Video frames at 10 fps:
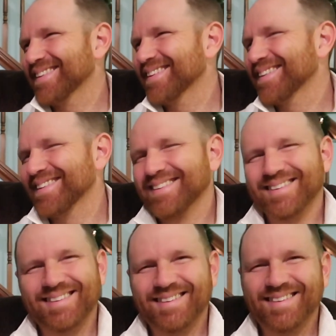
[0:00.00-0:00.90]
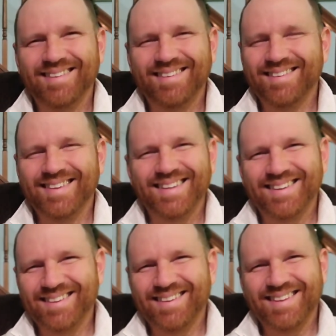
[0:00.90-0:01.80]

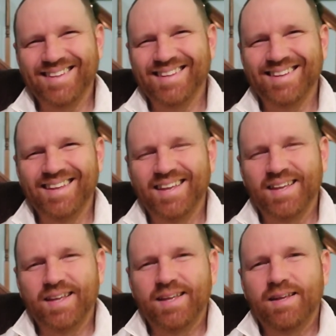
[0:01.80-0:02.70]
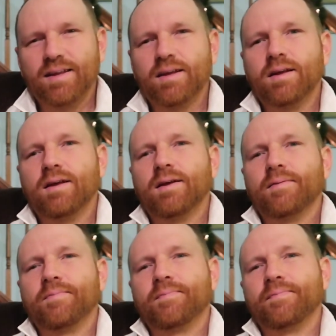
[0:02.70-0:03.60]

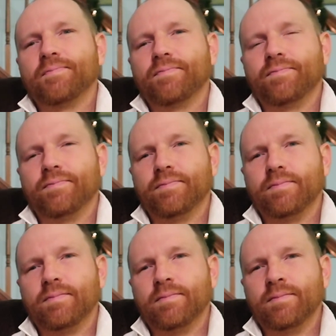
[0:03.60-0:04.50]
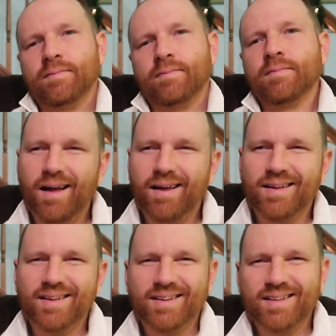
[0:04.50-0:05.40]

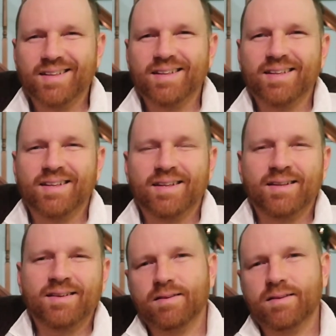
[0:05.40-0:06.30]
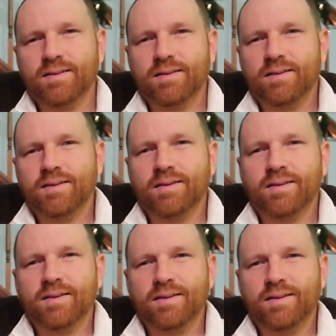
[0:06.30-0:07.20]

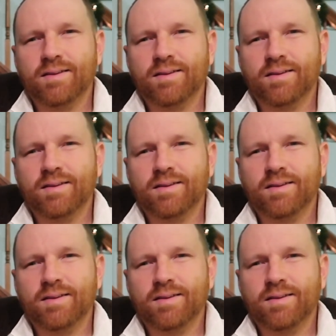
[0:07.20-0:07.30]
The person shown says nothing.